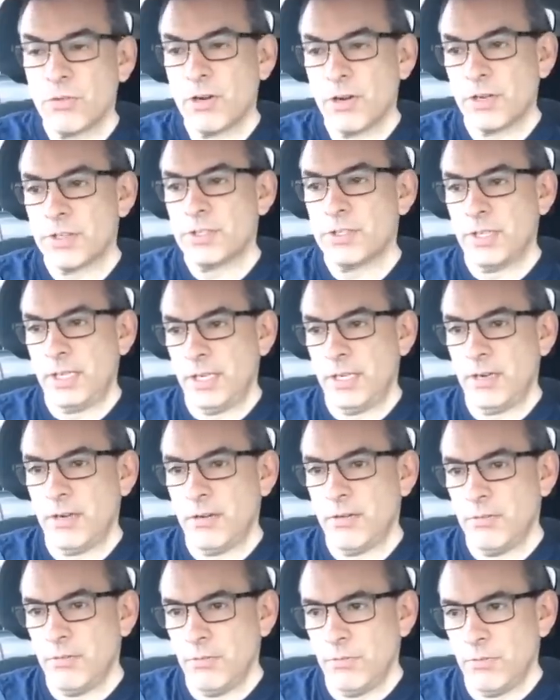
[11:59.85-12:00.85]
The universe
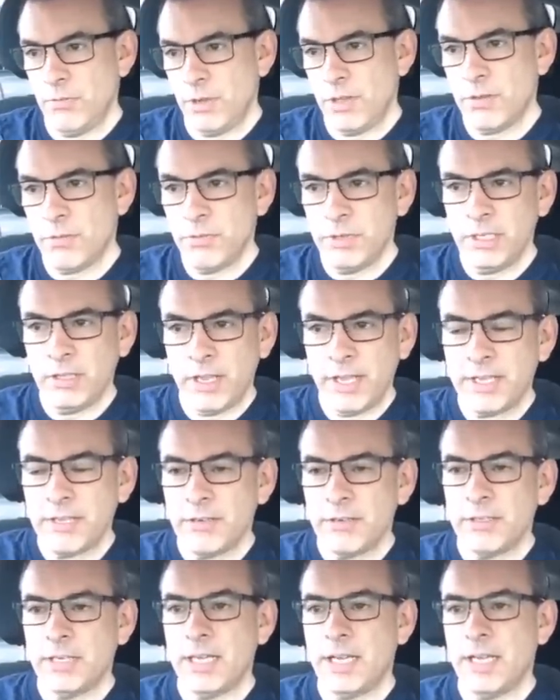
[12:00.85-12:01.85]
works, so, you know,
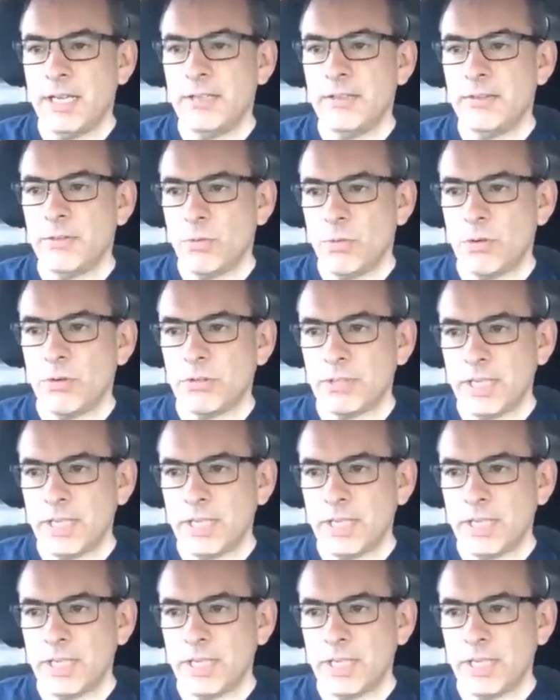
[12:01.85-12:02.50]
whether we like it or